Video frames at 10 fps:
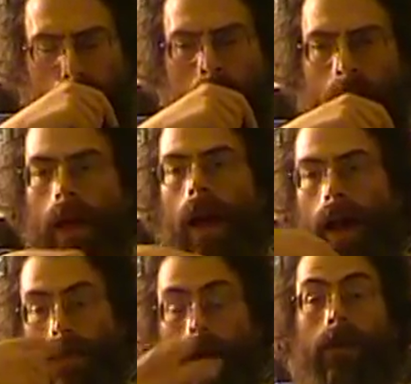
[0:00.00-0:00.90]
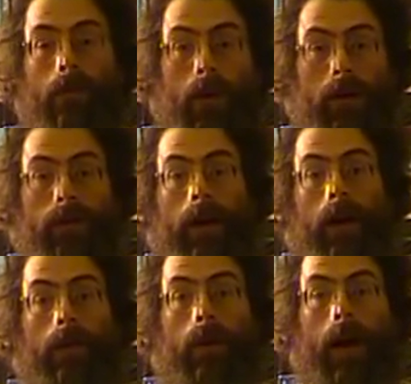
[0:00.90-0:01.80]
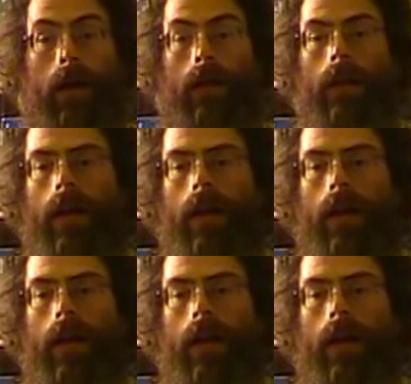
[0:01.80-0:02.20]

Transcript: I think it works very well.